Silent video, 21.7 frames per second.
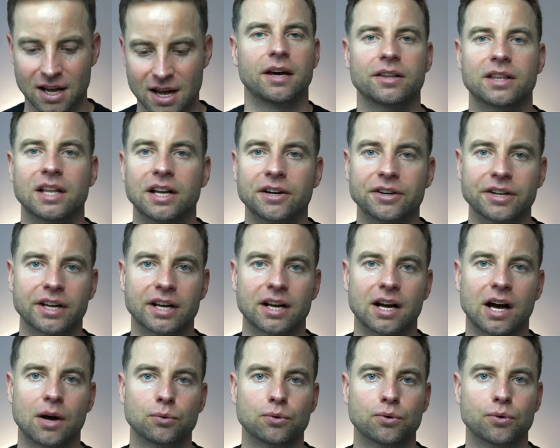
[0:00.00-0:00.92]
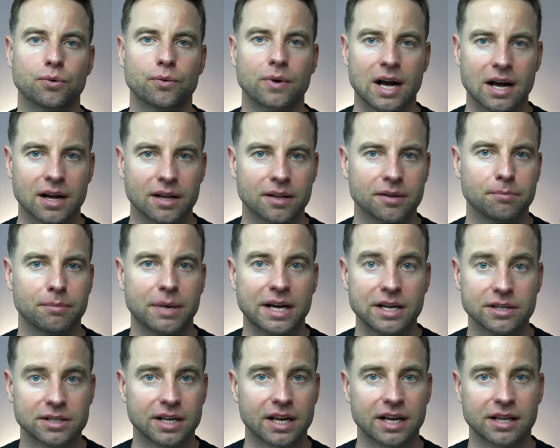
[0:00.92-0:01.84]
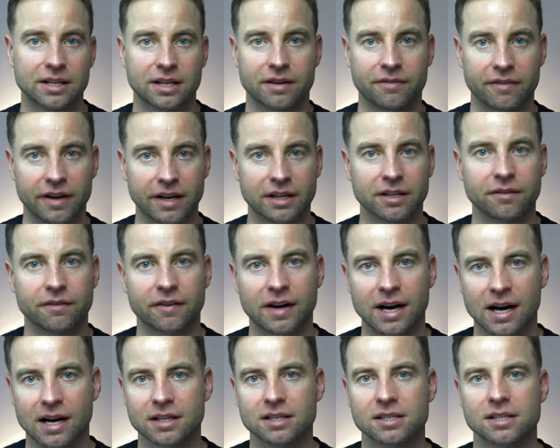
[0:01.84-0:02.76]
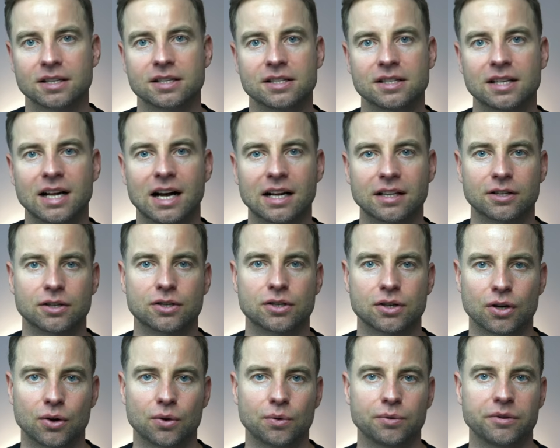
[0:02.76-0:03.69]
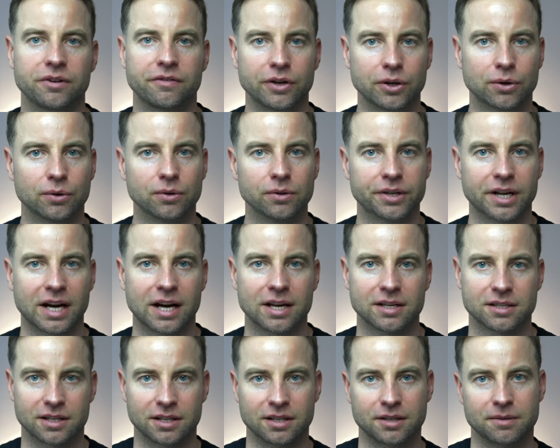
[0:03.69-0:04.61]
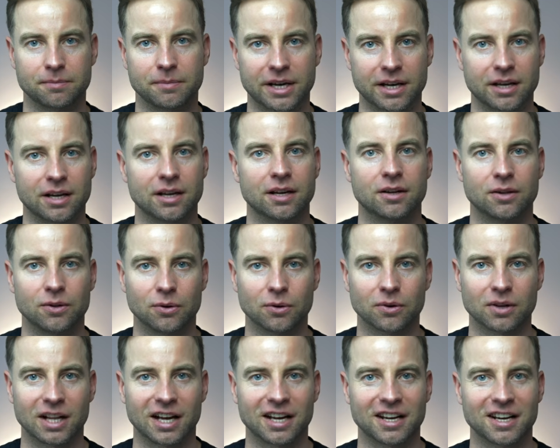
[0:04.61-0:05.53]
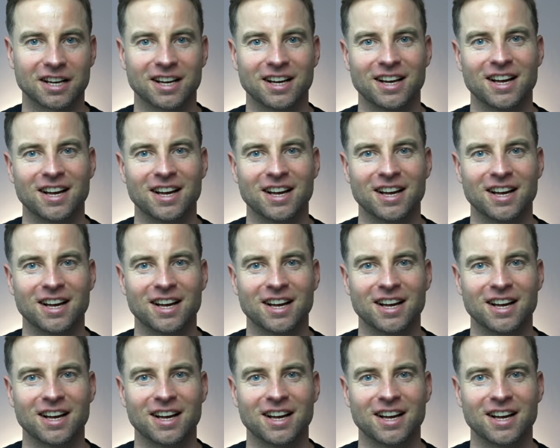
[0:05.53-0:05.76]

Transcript: And learning how to run basic and effective ads is not so difficult as it may look like,